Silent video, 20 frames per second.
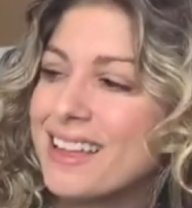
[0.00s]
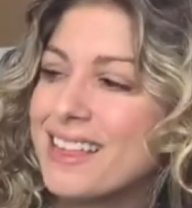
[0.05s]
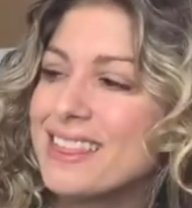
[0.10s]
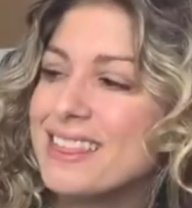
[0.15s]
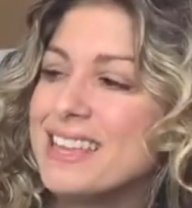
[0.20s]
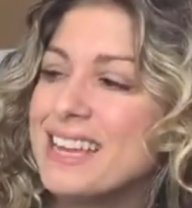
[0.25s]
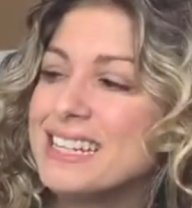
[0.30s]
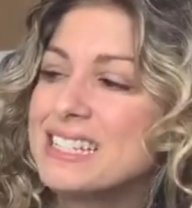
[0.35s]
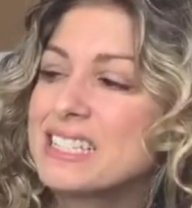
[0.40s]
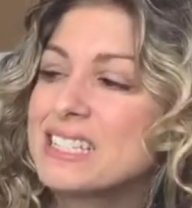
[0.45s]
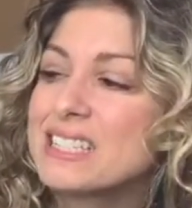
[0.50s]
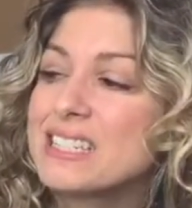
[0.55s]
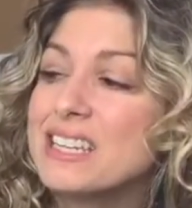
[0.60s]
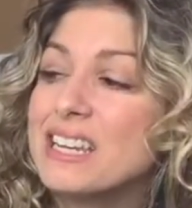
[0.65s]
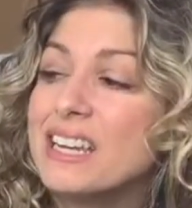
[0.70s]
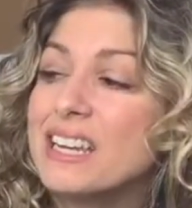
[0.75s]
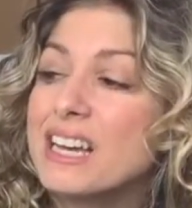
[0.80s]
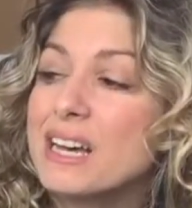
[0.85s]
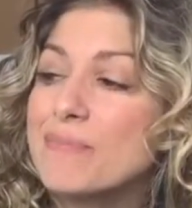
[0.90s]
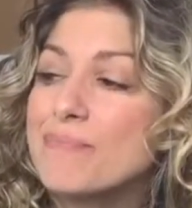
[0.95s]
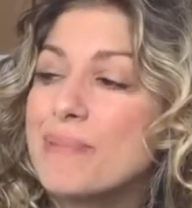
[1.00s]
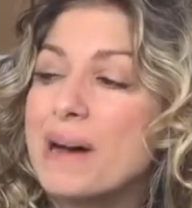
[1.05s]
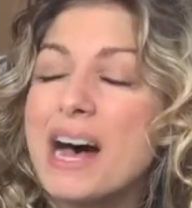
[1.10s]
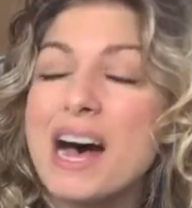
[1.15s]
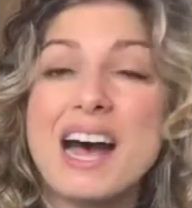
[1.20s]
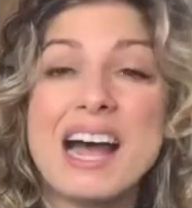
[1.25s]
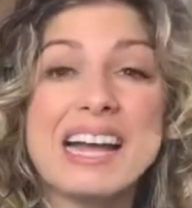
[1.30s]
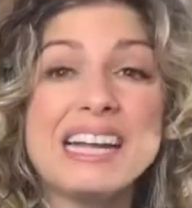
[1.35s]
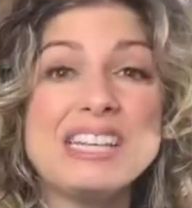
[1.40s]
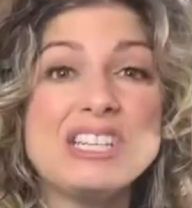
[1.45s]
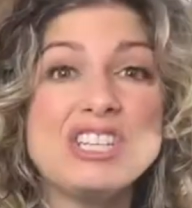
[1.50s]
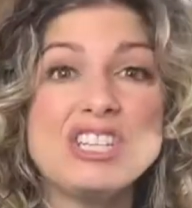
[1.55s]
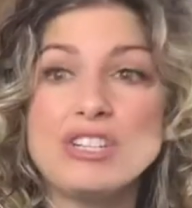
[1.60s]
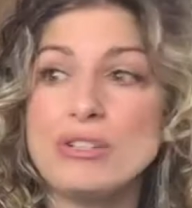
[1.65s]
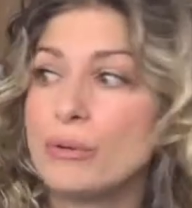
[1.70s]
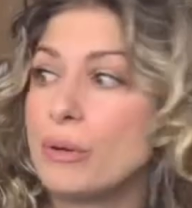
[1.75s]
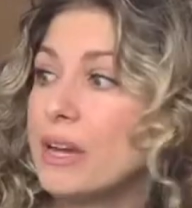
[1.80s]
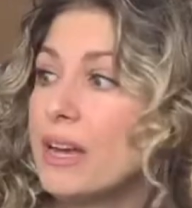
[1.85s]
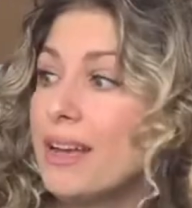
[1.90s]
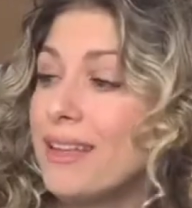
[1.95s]
They sneak up behind
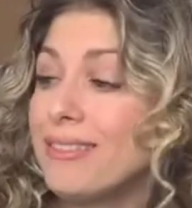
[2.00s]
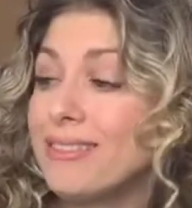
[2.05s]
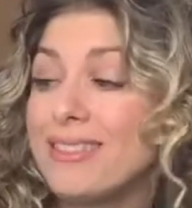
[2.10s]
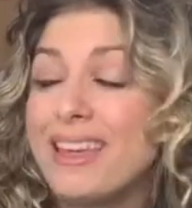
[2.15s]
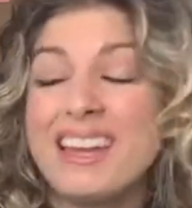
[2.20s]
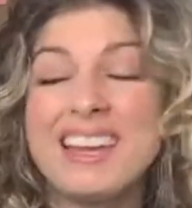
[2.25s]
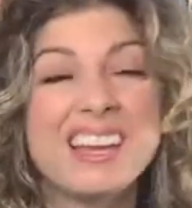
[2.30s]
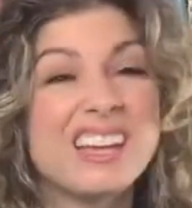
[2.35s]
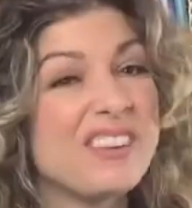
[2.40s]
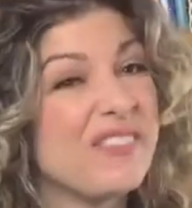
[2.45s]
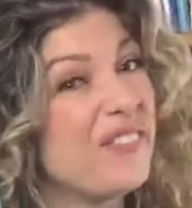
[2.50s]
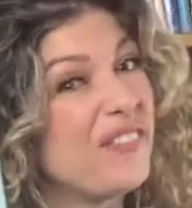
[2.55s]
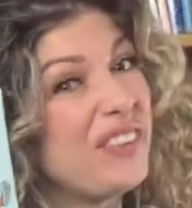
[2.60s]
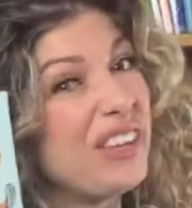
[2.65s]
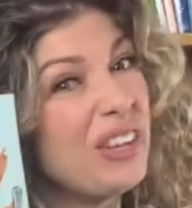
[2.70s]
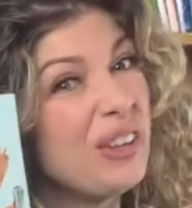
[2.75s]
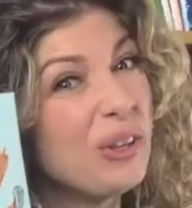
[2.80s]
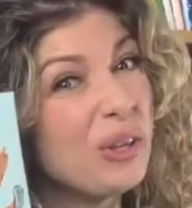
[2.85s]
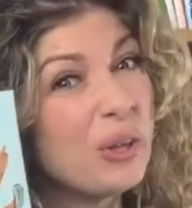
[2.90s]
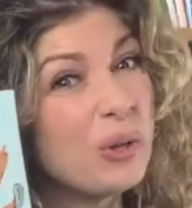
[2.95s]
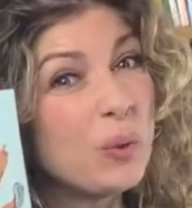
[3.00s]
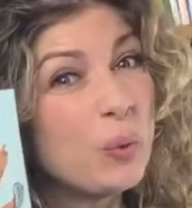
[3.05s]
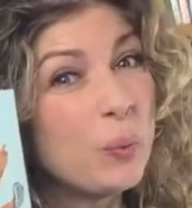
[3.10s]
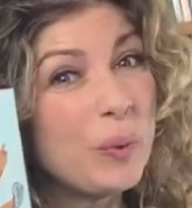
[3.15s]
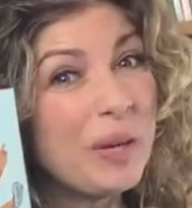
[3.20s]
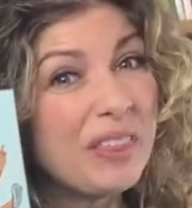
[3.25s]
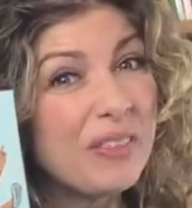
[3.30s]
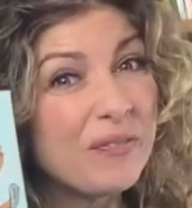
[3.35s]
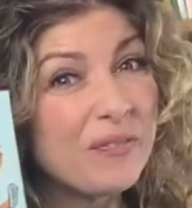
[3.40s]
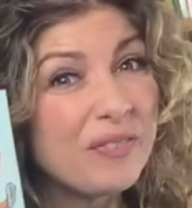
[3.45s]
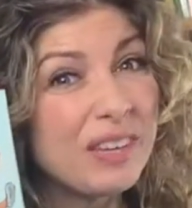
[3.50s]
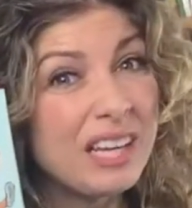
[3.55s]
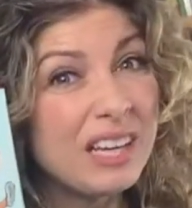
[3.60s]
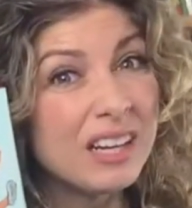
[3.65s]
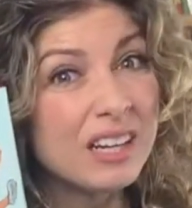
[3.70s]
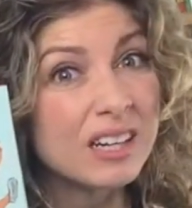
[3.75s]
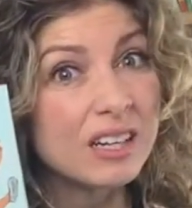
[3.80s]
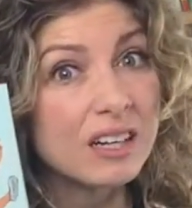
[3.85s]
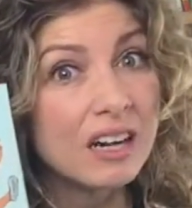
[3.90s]
you. They can fill you with fear.